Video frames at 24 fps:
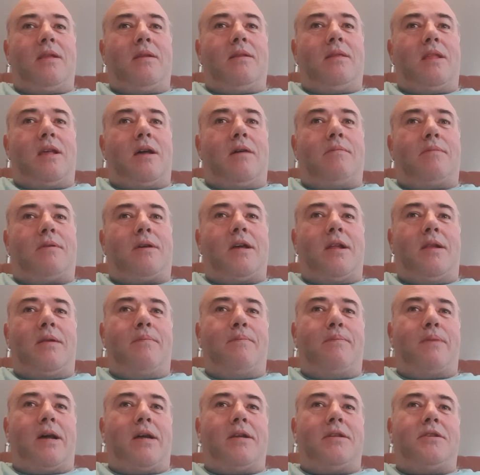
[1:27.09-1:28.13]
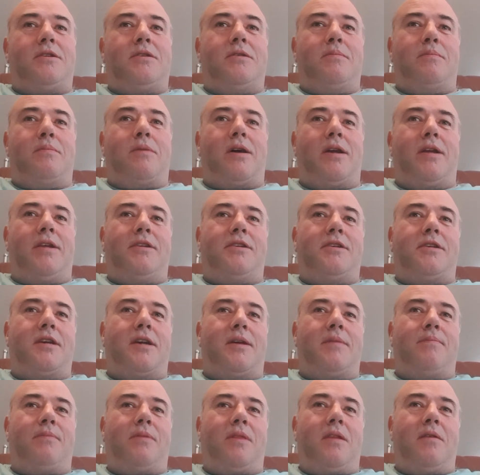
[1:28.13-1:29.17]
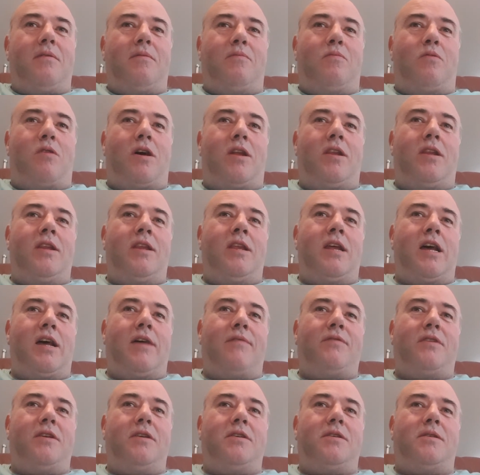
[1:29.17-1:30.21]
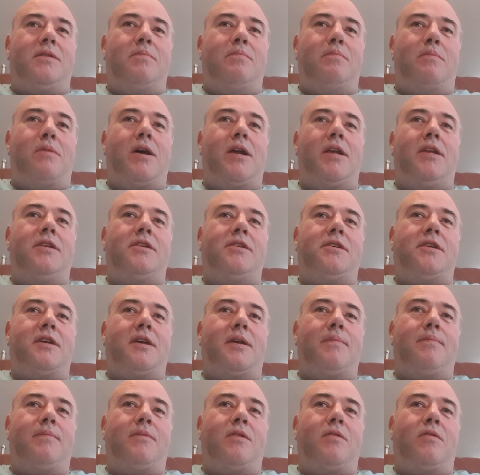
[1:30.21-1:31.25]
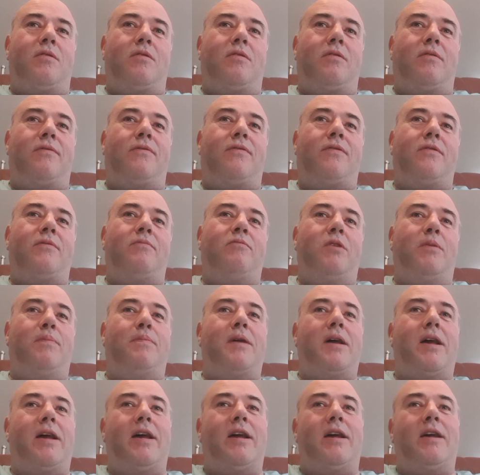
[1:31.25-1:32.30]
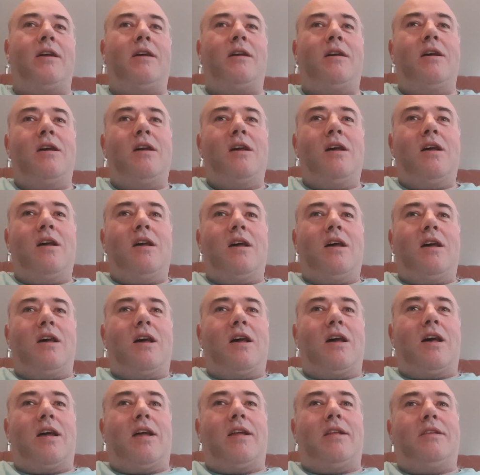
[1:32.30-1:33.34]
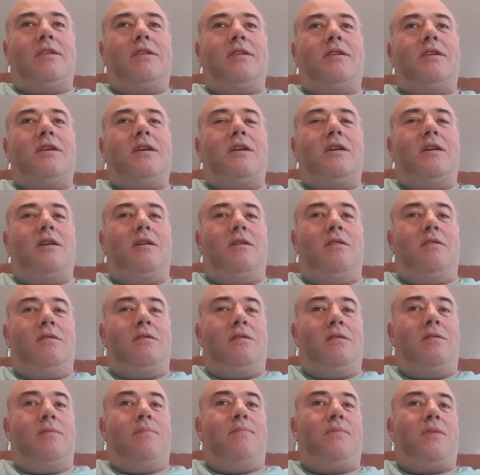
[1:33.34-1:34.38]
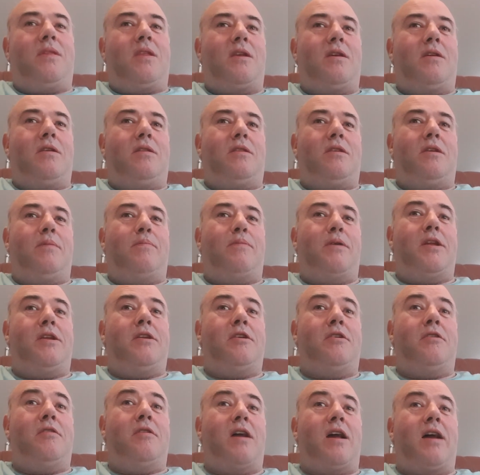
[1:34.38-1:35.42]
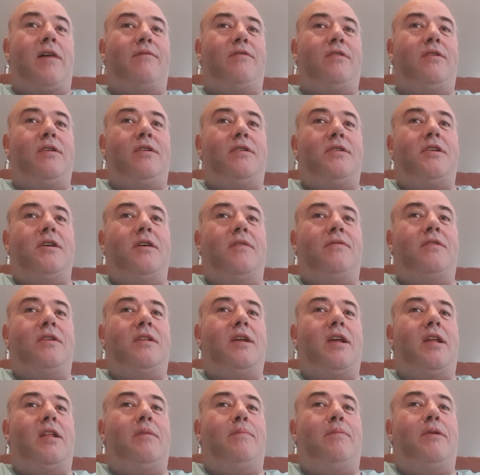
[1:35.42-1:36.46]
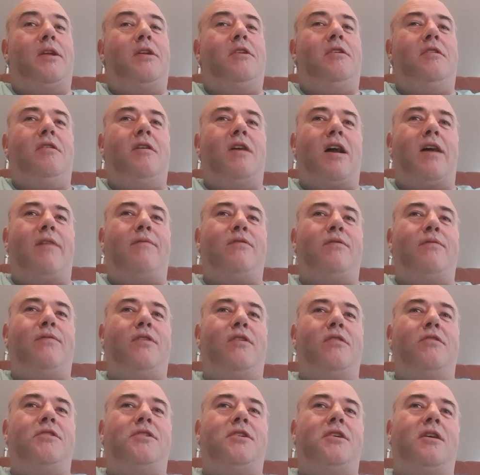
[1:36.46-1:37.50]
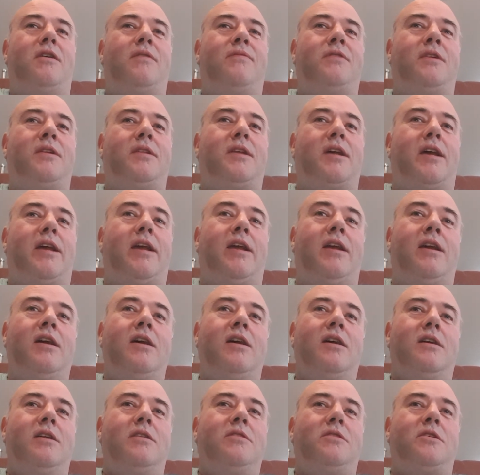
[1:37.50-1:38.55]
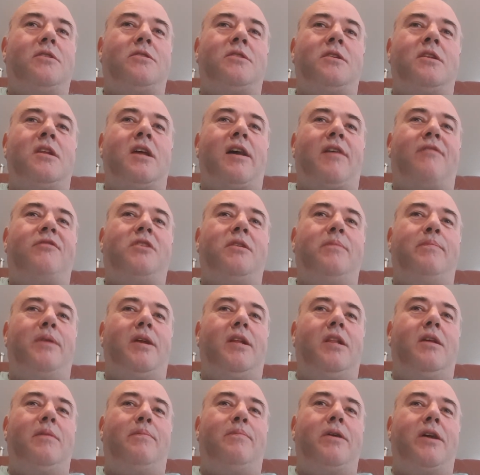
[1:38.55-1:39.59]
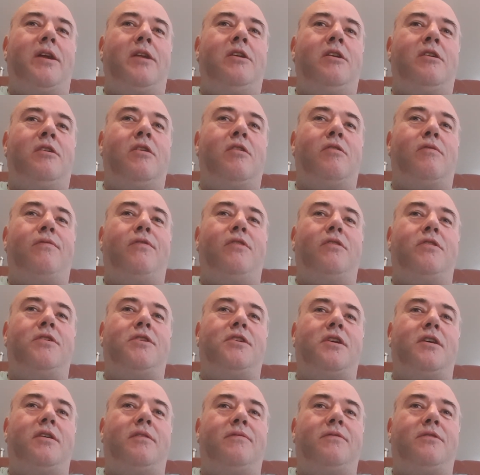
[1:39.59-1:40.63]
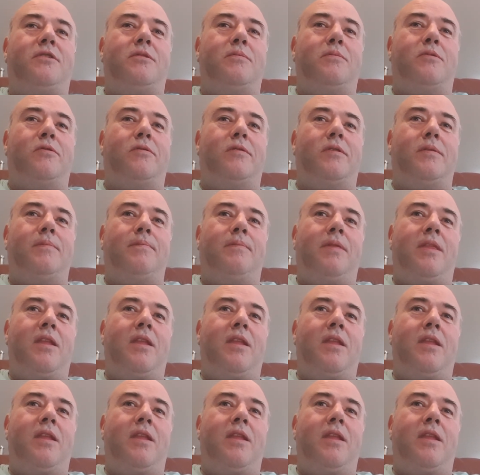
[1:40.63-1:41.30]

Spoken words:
Now, getting back to mindset, rather than have this mindset of repair and the opinion you have of yourself today, the opinion you have of yourself today doesn't have to be the opinion of yourself tomorrow.